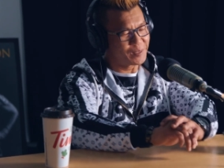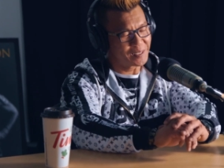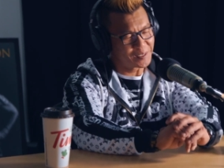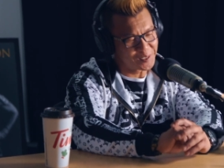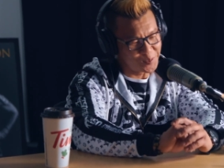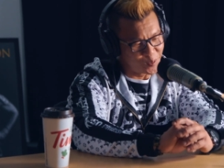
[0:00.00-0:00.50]
It was
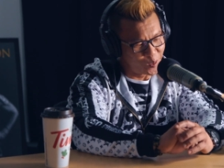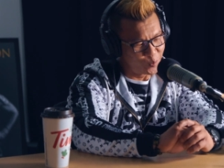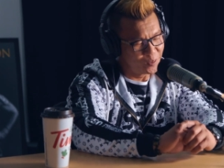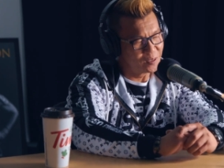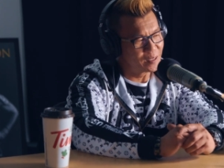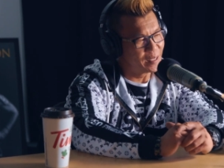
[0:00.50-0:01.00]
such a small
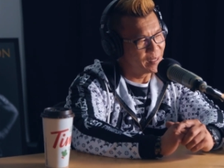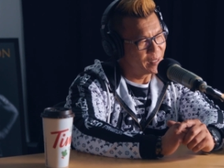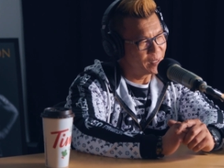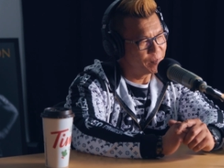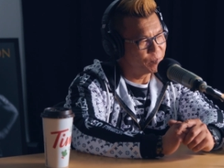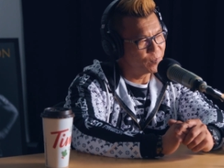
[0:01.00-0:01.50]
world, and
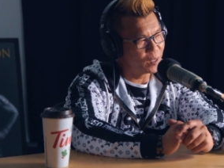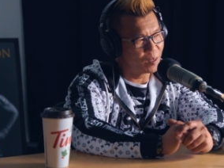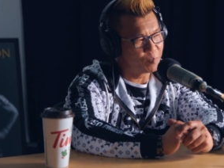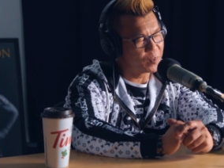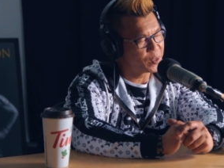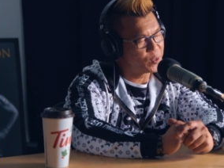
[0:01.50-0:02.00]

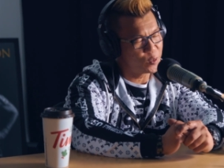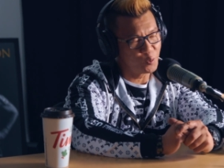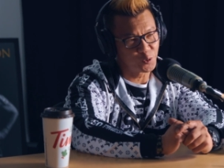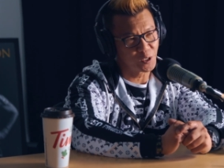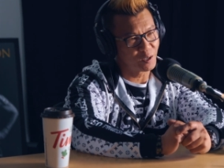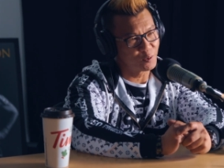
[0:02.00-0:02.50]
a
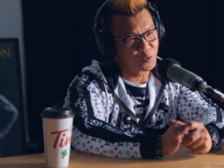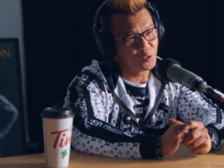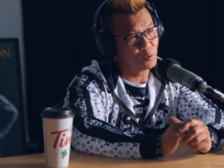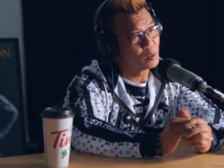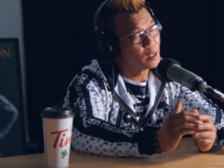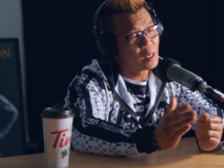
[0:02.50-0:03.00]
huge shout out to
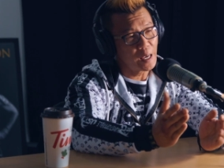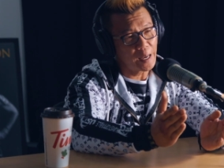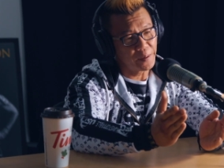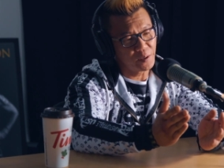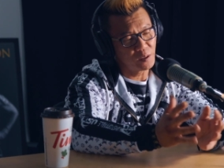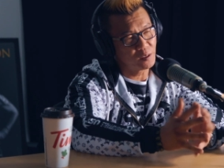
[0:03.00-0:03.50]
you.
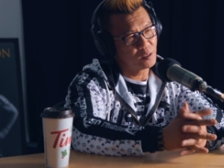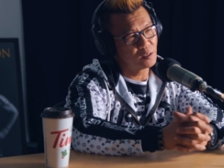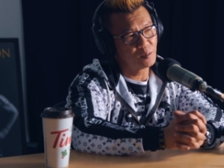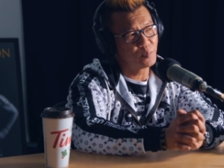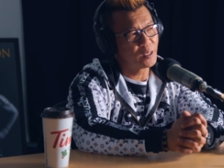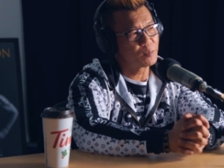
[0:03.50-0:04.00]
And
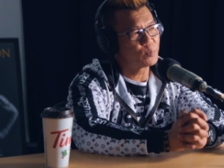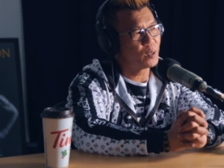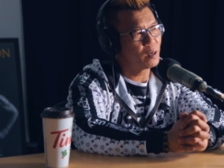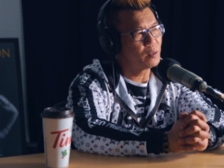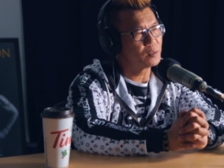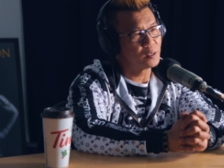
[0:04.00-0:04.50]
you're the big
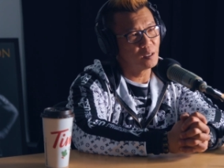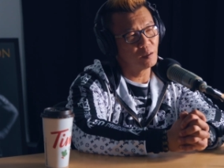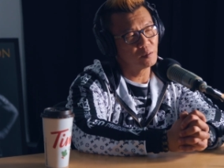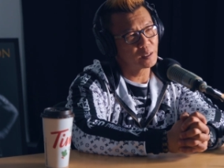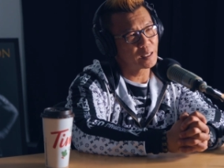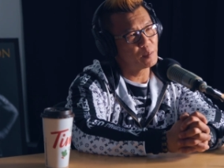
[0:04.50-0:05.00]
part. You
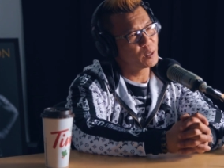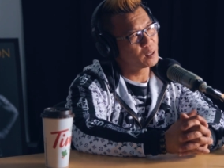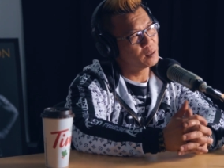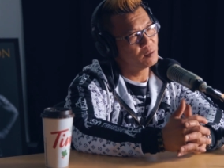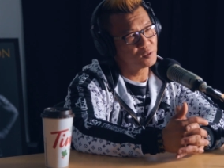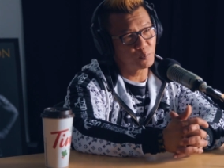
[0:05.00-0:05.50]
know, they got my
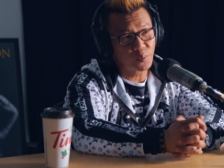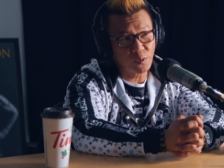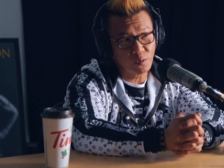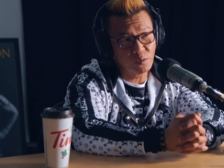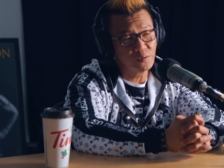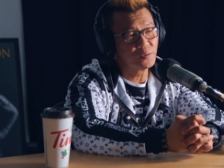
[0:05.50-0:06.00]
gloves
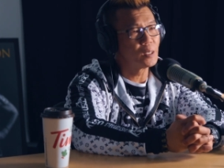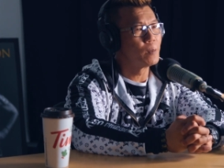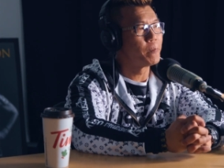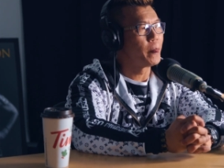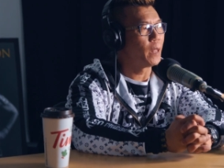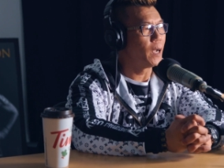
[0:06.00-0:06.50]
approved
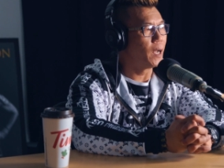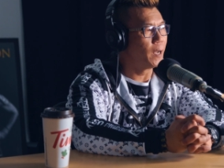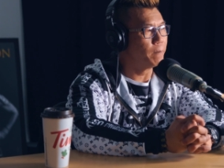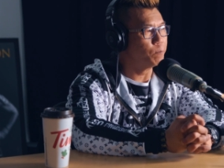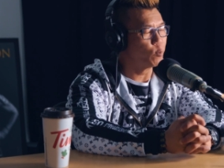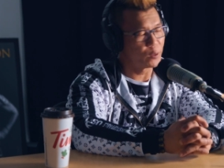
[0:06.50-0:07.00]

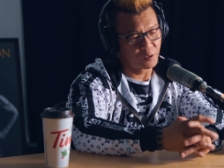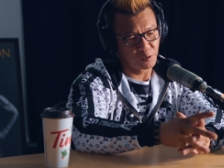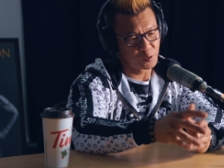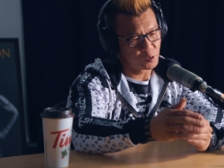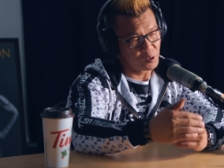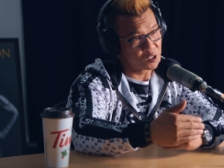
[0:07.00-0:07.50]
with
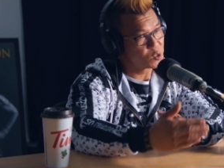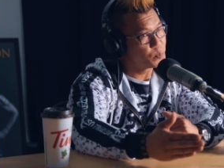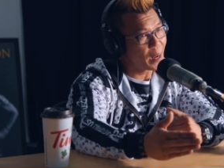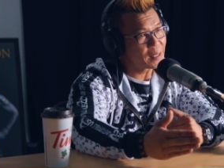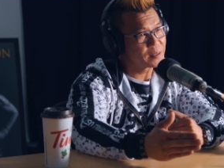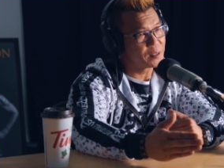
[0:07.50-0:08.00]
the certain
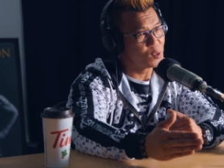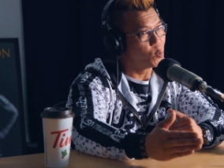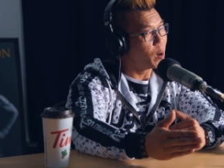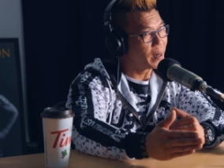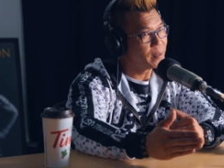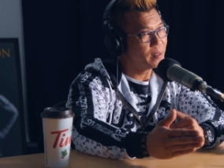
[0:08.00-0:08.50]
specs that you
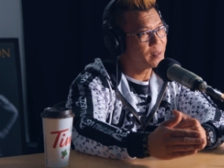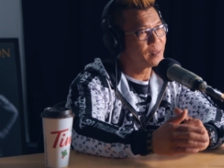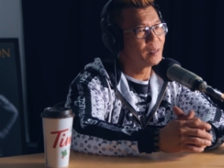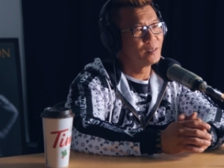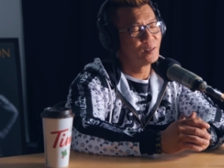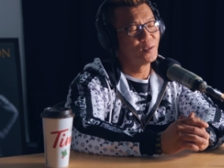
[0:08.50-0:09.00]
wanted
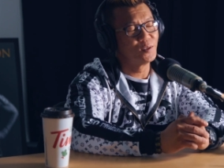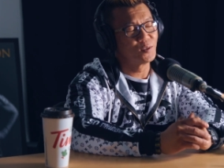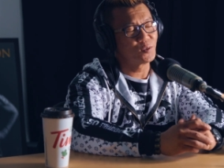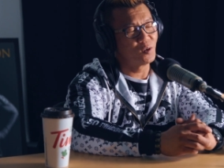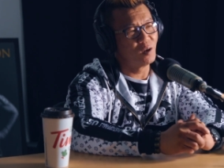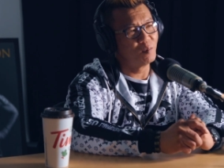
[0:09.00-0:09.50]
it.
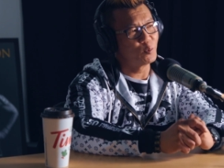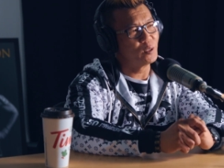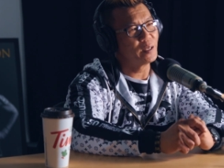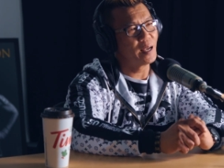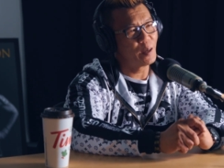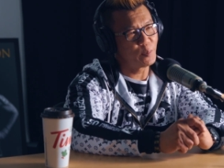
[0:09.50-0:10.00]
So I'm
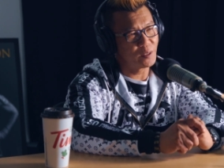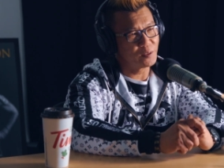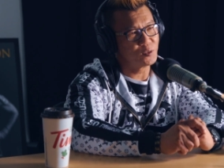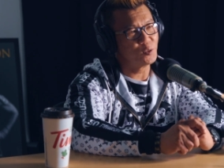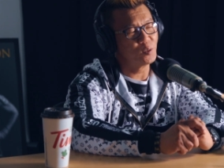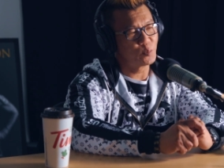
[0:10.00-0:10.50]
really happy
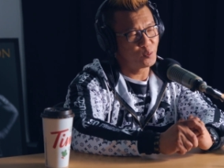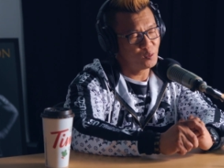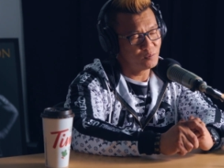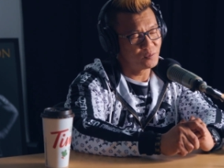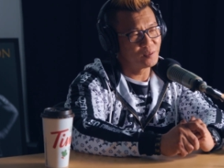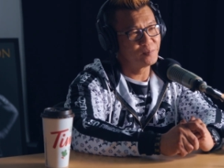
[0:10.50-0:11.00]
that you
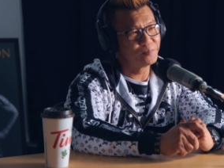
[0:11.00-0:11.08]
approved.